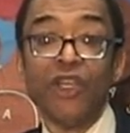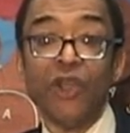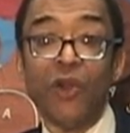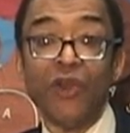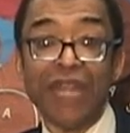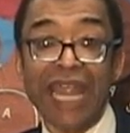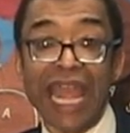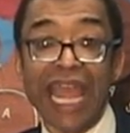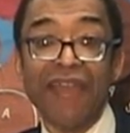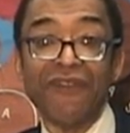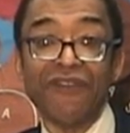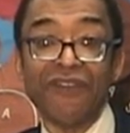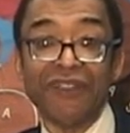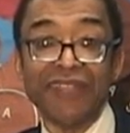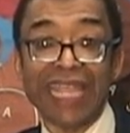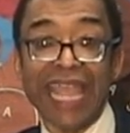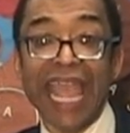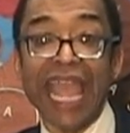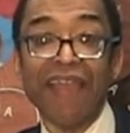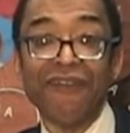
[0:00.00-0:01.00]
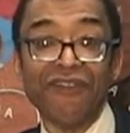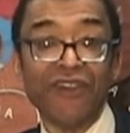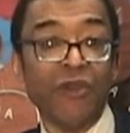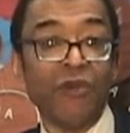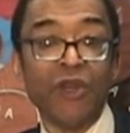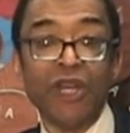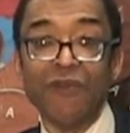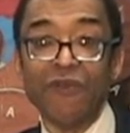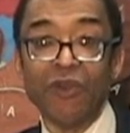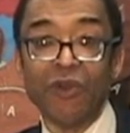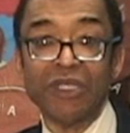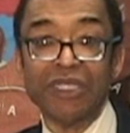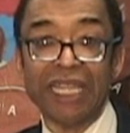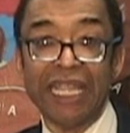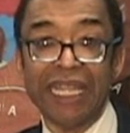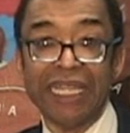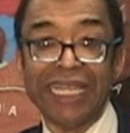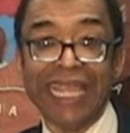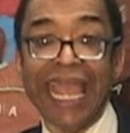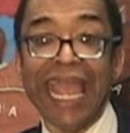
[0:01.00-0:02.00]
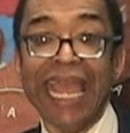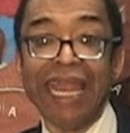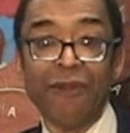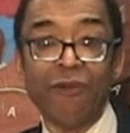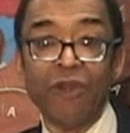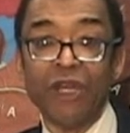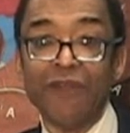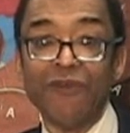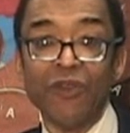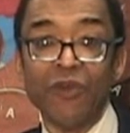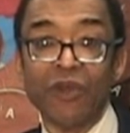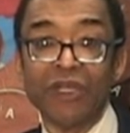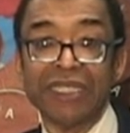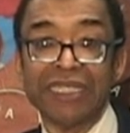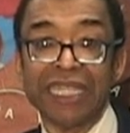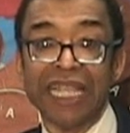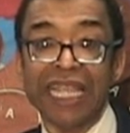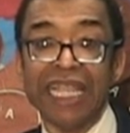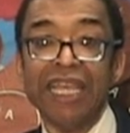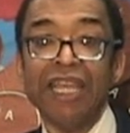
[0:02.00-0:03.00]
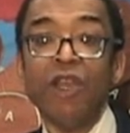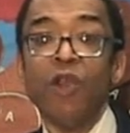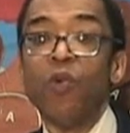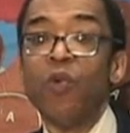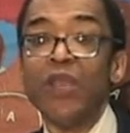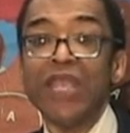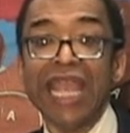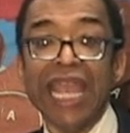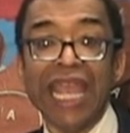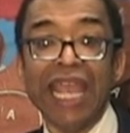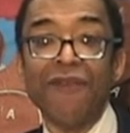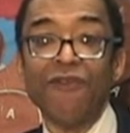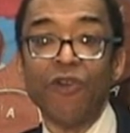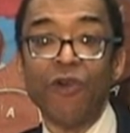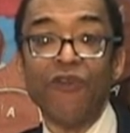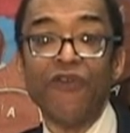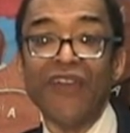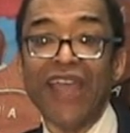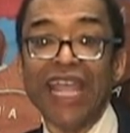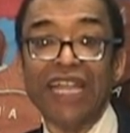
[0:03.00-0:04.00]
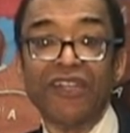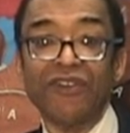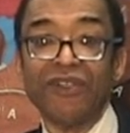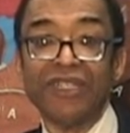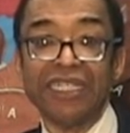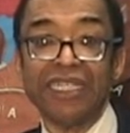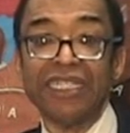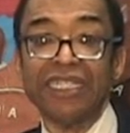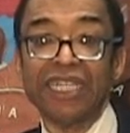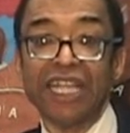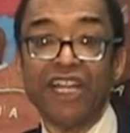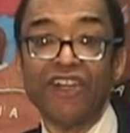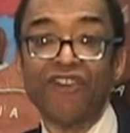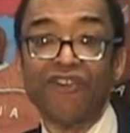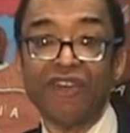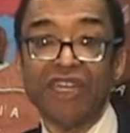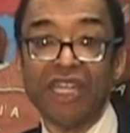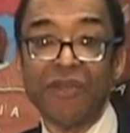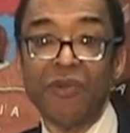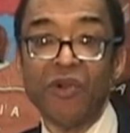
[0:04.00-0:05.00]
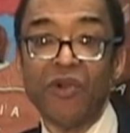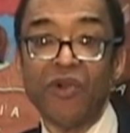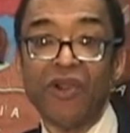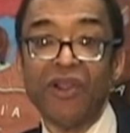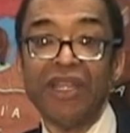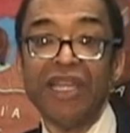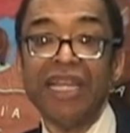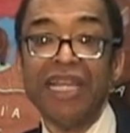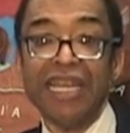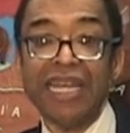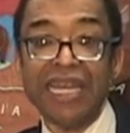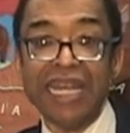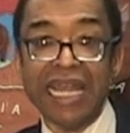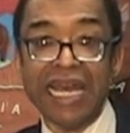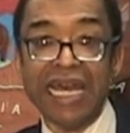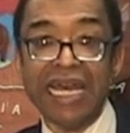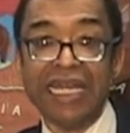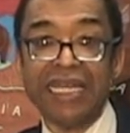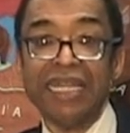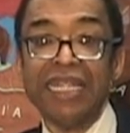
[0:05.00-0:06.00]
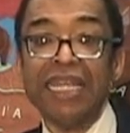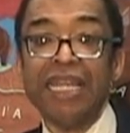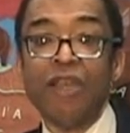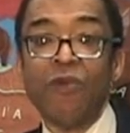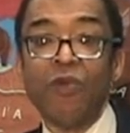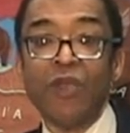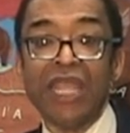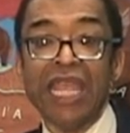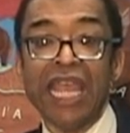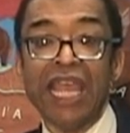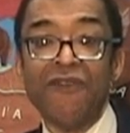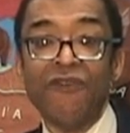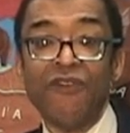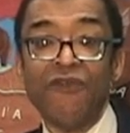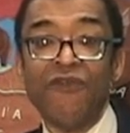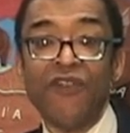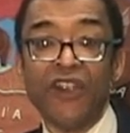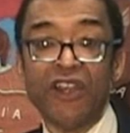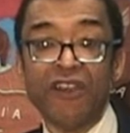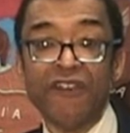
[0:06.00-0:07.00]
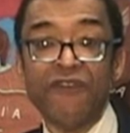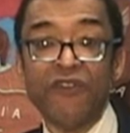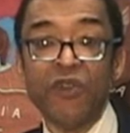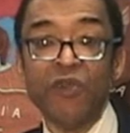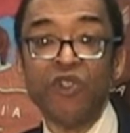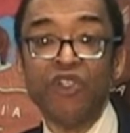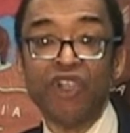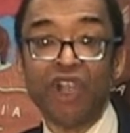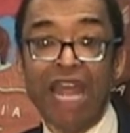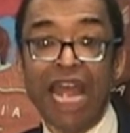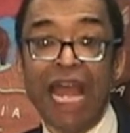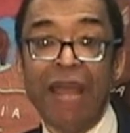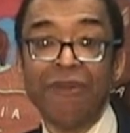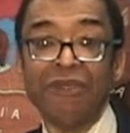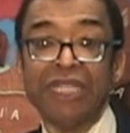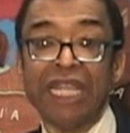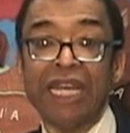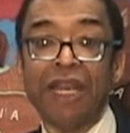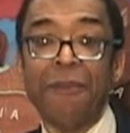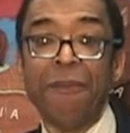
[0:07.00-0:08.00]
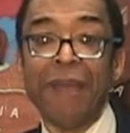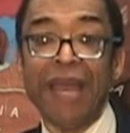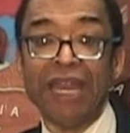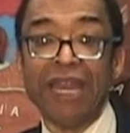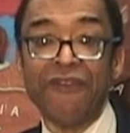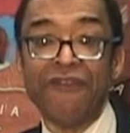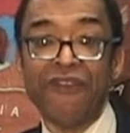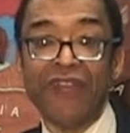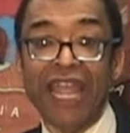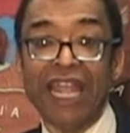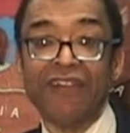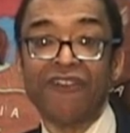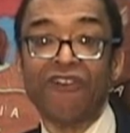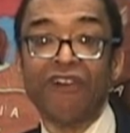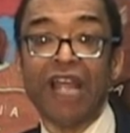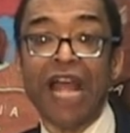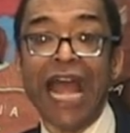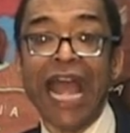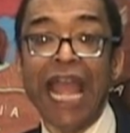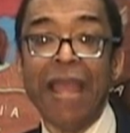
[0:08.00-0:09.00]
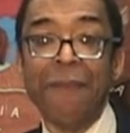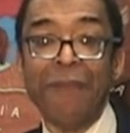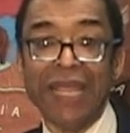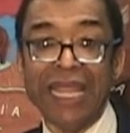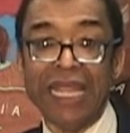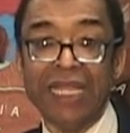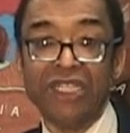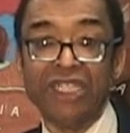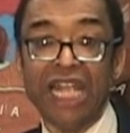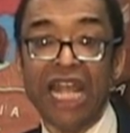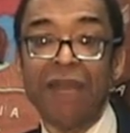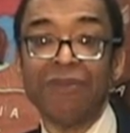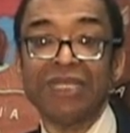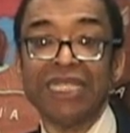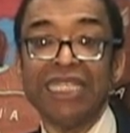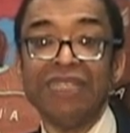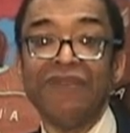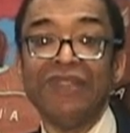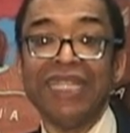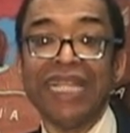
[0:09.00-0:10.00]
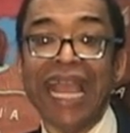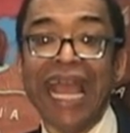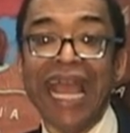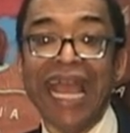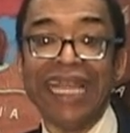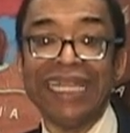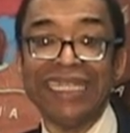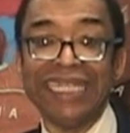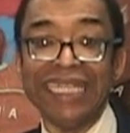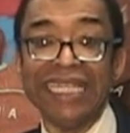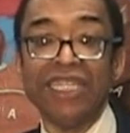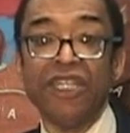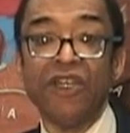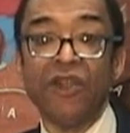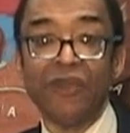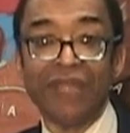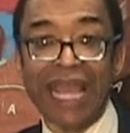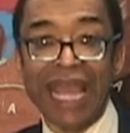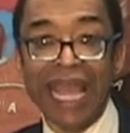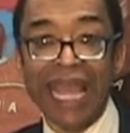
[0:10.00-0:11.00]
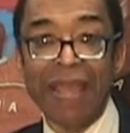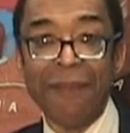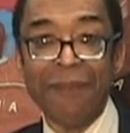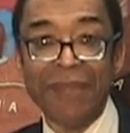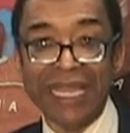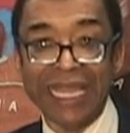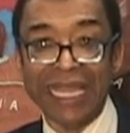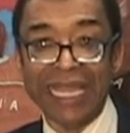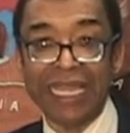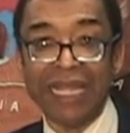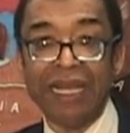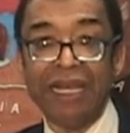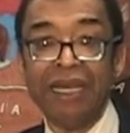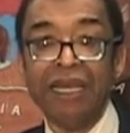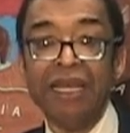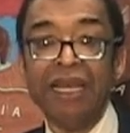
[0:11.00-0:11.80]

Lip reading: you know, NAFTA, GAFTA, whatever you want to say, GATT, whatever you want to say, we have no factories in this country anymore. None. We have very few jobs that are manufacturer or high-paying jobs. Even the IT, you know, the high-paying